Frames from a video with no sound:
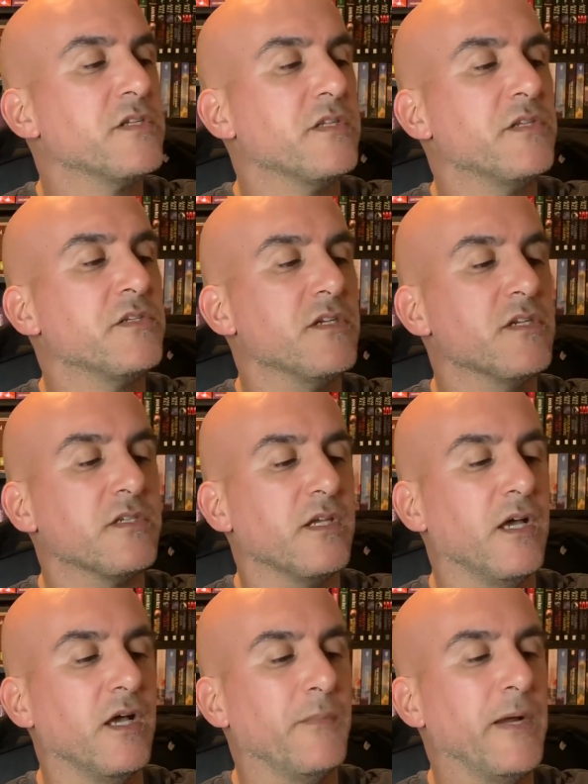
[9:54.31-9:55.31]
This is
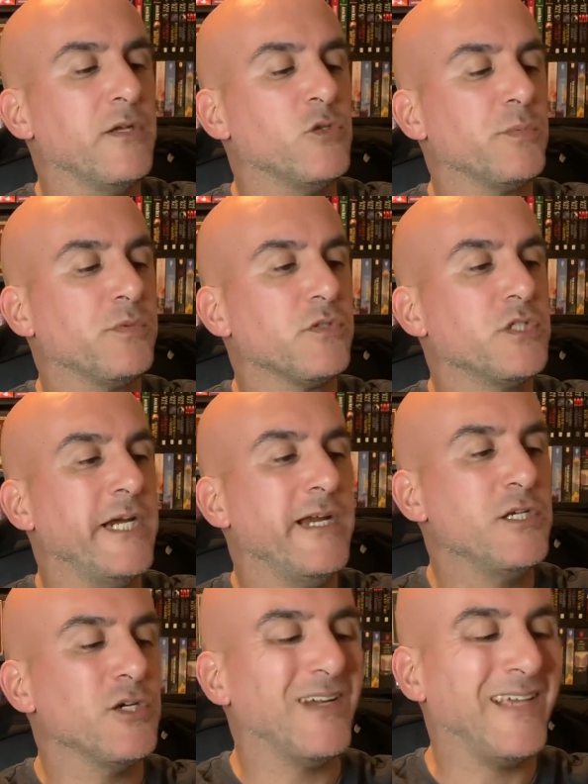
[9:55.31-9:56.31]
my Triple
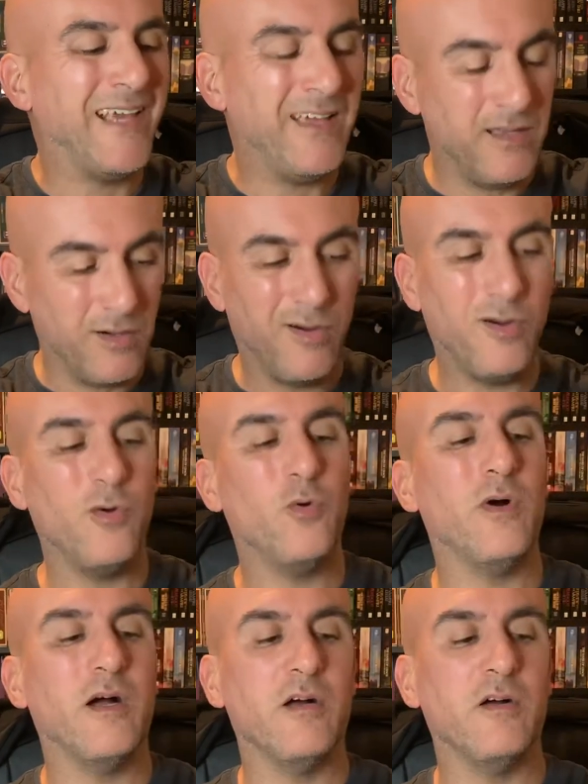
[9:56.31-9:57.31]
Changer
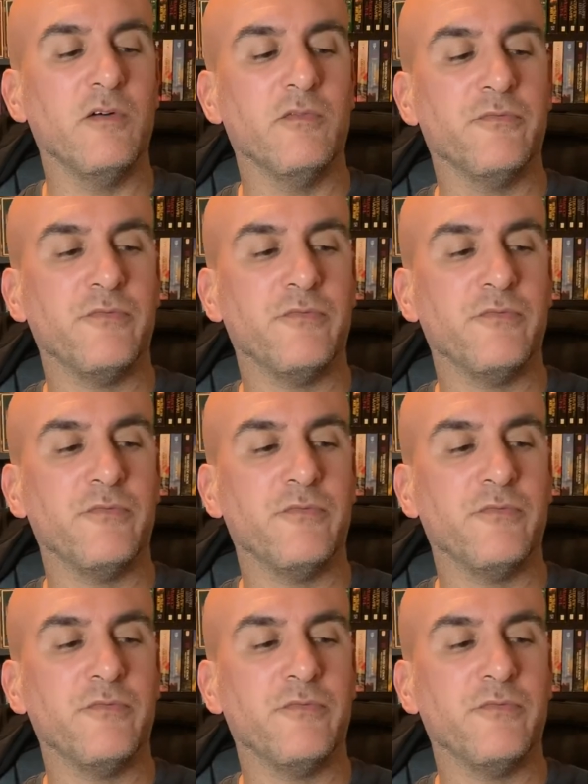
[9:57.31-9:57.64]
KO of